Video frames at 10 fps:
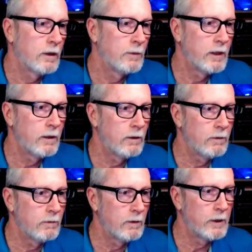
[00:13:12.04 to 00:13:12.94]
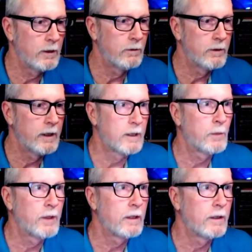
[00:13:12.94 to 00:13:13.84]
let me go, let me go take a
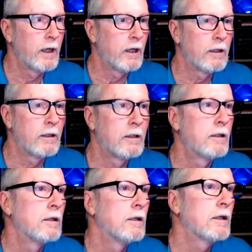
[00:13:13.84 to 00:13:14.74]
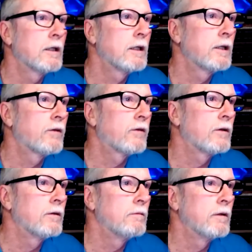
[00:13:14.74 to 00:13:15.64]
peek there. Uh, let's
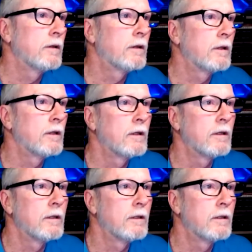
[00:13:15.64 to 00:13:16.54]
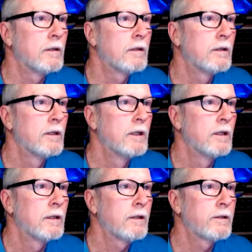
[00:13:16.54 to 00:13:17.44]
go with uh,
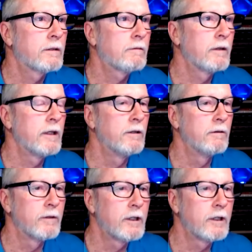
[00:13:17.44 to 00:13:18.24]
this screen over